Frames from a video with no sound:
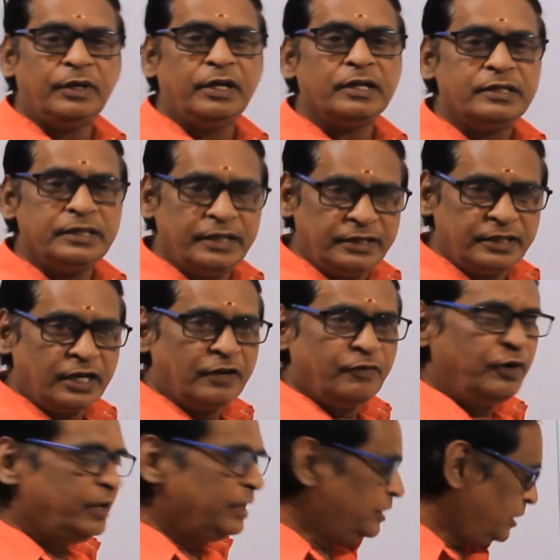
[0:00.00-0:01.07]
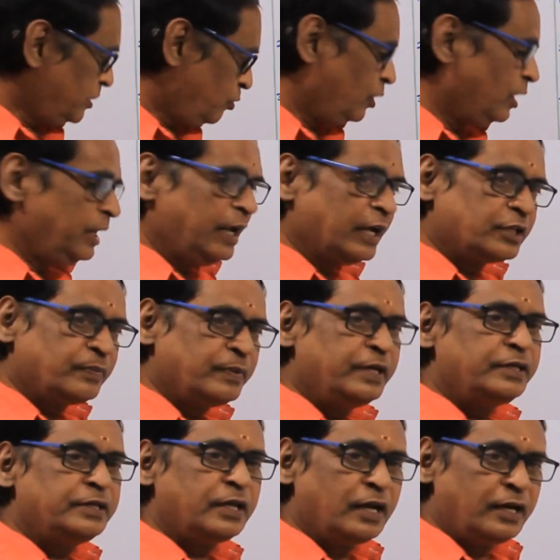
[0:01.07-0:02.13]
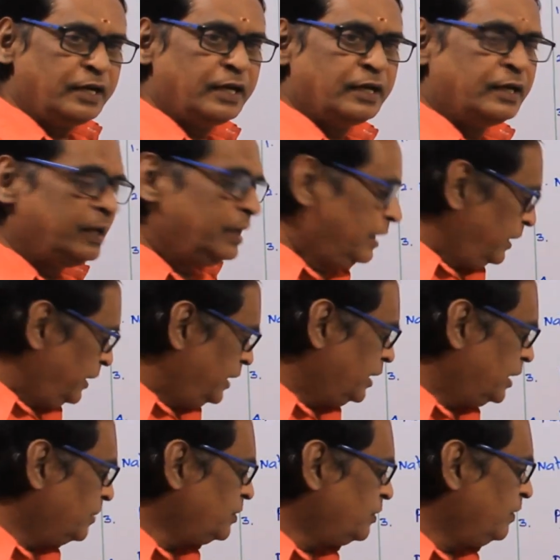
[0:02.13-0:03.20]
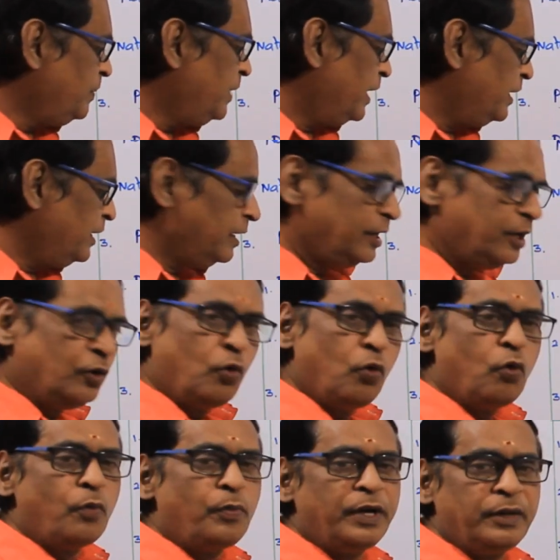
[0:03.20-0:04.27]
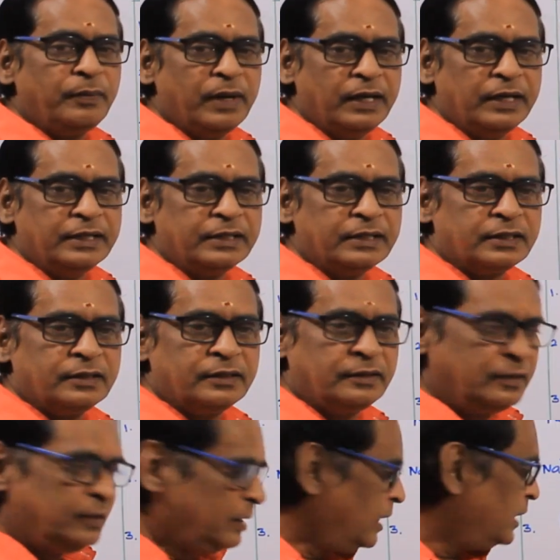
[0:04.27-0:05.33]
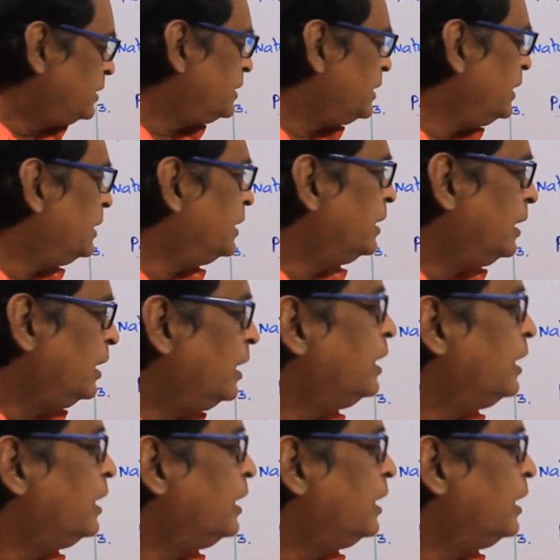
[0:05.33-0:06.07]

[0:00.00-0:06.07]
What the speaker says: Because it is a revenue nature. Only expenditure and the incomes will be entered. No opening balance. Understand?